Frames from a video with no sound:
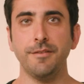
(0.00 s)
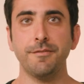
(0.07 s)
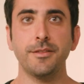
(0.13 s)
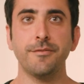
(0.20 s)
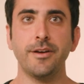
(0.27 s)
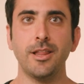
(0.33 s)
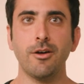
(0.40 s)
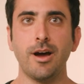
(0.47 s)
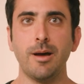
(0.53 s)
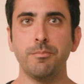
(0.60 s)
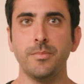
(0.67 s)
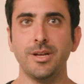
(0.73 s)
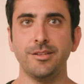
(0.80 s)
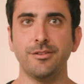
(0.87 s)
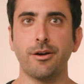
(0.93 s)
If the Fellow
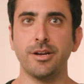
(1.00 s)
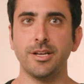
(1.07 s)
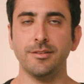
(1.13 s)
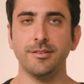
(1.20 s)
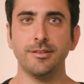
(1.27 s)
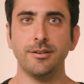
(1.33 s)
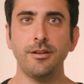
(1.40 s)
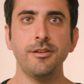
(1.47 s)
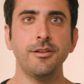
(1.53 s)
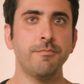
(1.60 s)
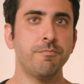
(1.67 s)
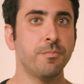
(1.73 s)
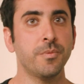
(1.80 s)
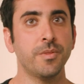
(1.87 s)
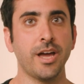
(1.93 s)
app is already installed,
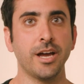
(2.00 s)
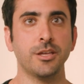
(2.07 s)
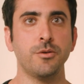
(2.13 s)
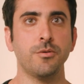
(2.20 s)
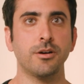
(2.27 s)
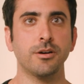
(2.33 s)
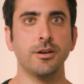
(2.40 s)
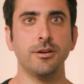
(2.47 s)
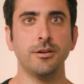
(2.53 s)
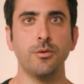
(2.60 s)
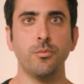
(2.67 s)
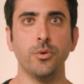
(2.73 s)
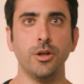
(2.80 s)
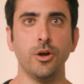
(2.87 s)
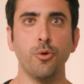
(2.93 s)
that QR
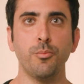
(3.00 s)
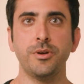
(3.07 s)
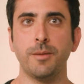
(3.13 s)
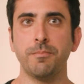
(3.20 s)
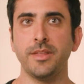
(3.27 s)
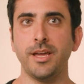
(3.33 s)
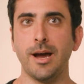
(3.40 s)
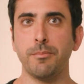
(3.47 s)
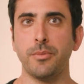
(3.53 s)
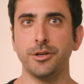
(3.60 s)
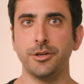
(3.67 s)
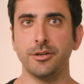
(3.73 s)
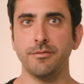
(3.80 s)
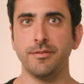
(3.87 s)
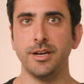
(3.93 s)
code will open up the app on
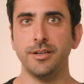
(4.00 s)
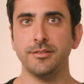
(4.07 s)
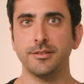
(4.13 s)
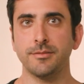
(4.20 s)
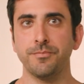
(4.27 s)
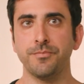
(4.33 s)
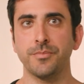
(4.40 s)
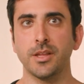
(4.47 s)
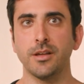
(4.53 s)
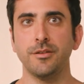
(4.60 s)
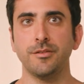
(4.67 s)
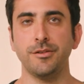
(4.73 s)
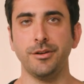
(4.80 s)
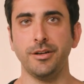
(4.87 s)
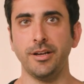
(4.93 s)
your device
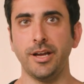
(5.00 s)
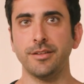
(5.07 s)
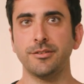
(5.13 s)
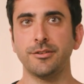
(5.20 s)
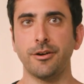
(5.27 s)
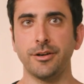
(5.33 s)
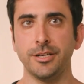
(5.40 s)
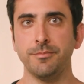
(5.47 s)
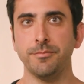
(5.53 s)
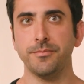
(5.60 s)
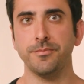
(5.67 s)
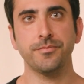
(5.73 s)
so you can get started.